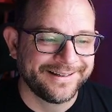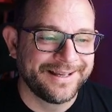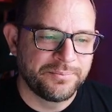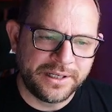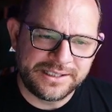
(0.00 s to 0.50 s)

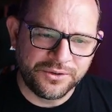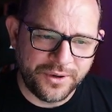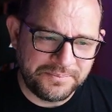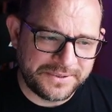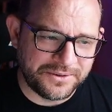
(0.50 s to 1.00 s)
But it's
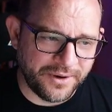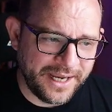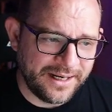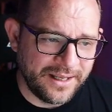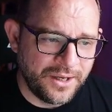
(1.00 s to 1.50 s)
encrypted,
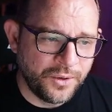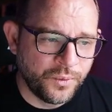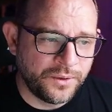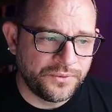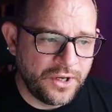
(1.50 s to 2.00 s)
right?
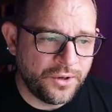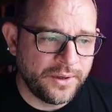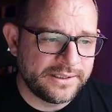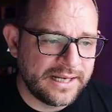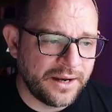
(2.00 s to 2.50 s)
Well, no,
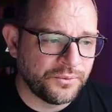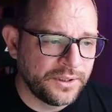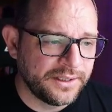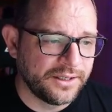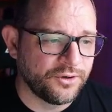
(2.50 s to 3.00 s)
it's not
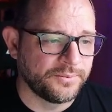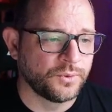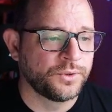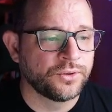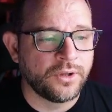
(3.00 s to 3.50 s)
really encrypted.
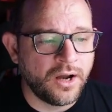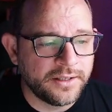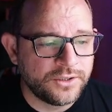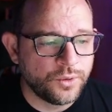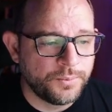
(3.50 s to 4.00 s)
When you're logged
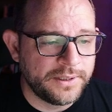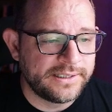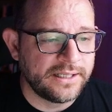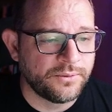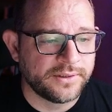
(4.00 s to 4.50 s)
into a
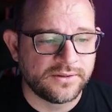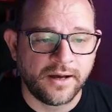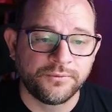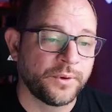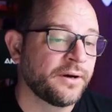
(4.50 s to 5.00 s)
PC and run
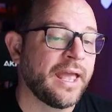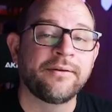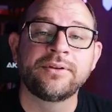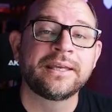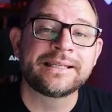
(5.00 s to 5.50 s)
software,
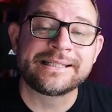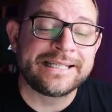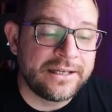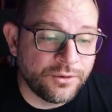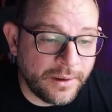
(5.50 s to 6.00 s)
everything is
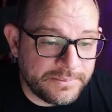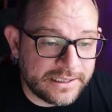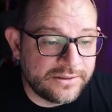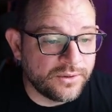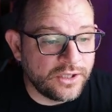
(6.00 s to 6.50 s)

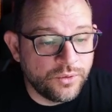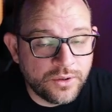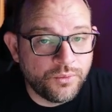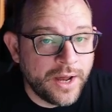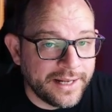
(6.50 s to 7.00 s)
decrypted so that you
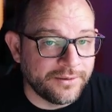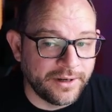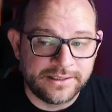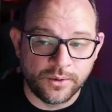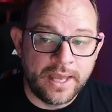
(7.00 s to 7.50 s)
can run it,
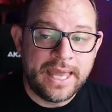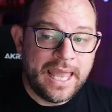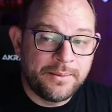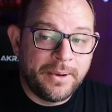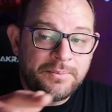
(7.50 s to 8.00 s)
right? So
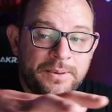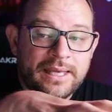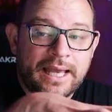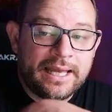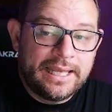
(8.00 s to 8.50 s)
it might
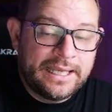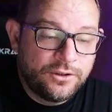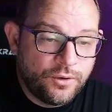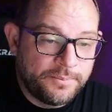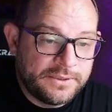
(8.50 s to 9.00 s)
be
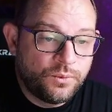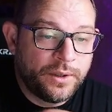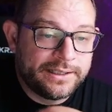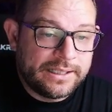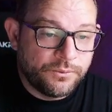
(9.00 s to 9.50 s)
encrypted when
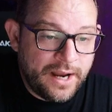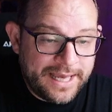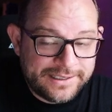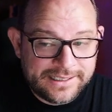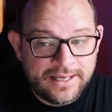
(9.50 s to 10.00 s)
it's at
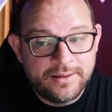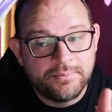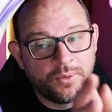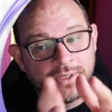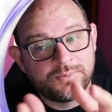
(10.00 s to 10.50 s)
rest,
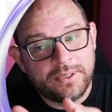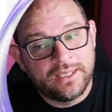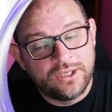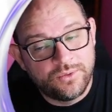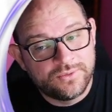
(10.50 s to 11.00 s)
but when it's being
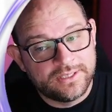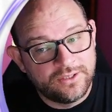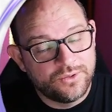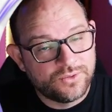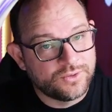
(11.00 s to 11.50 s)
used and the
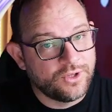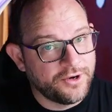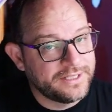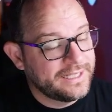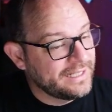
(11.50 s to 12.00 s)
user is
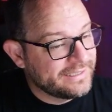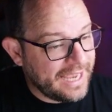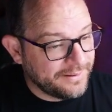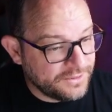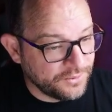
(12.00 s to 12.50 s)
logged in, it's
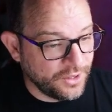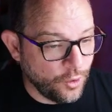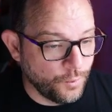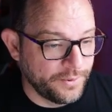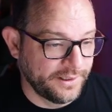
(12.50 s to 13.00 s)
absolutely
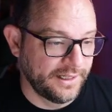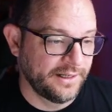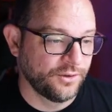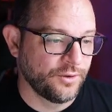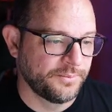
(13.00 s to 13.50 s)
open and
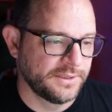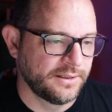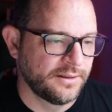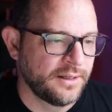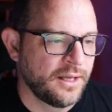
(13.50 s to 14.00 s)
encrypted.
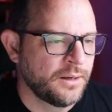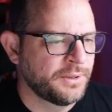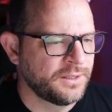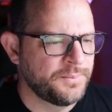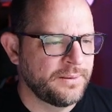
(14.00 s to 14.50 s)
But
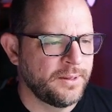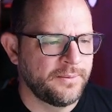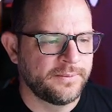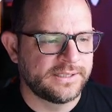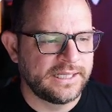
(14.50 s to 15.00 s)
the
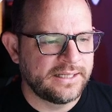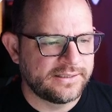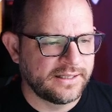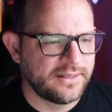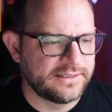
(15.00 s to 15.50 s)
BBC
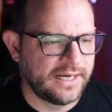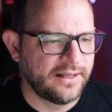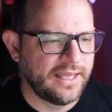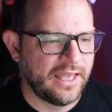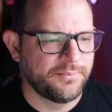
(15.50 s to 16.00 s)
said that data
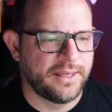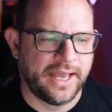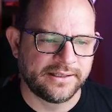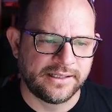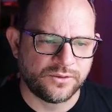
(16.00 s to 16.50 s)
can't be
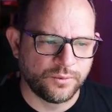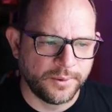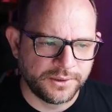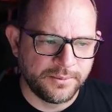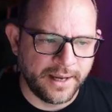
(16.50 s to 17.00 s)
accessed
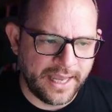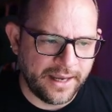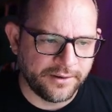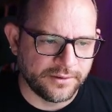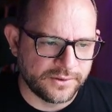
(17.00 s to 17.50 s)
remotely by
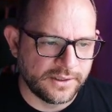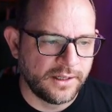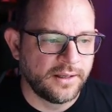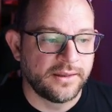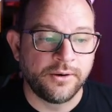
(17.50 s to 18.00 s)
hackers.
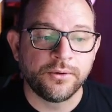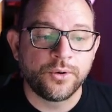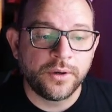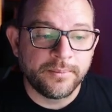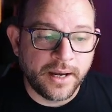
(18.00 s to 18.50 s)
They were
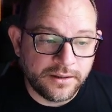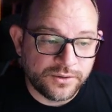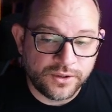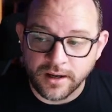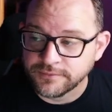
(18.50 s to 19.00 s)
quoting
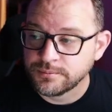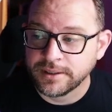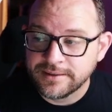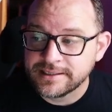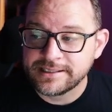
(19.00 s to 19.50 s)
Microsoft,
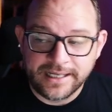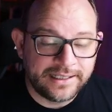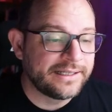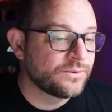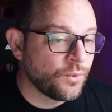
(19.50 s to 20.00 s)
but this data
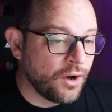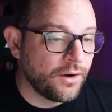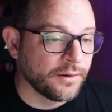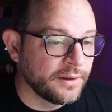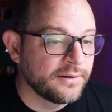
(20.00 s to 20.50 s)
is
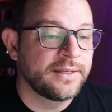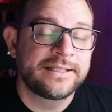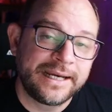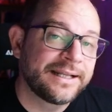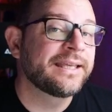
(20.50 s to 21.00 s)
wrong. The
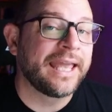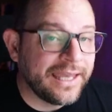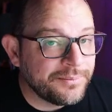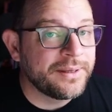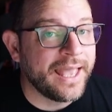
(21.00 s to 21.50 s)
data
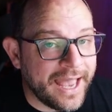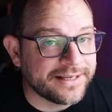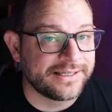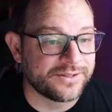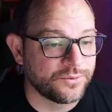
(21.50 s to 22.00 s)
can be
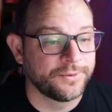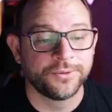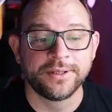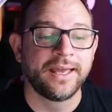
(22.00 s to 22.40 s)
accessed remotely.